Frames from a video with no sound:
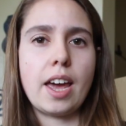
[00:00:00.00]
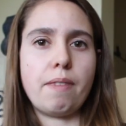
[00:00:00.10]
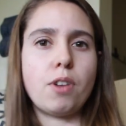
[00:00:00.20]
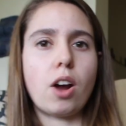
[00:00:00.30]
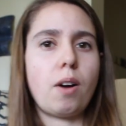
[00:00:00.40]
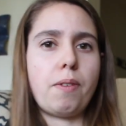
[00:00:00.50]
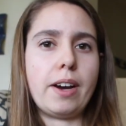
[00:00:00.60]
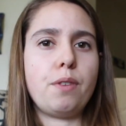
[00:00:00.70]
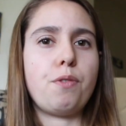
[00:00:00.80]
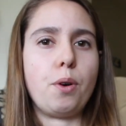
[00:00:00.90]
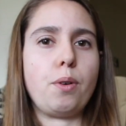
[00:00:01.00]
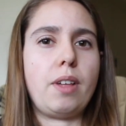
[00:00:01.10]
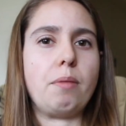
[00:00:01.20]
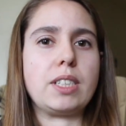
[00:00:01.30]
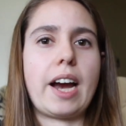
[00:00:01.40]
If not, I'll find a photo
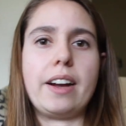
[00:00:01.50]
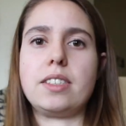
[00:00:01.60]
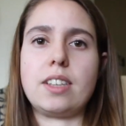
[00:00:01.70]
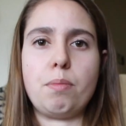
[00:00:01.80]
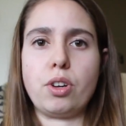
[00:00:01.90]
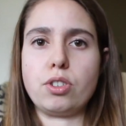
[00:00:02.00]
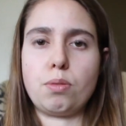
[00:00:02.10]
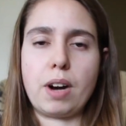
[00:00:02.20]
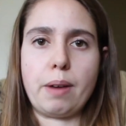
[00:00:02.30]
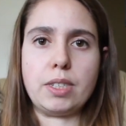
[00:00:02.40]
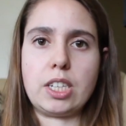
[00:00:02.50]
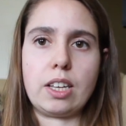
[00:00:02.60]
that was kind of similar to what I was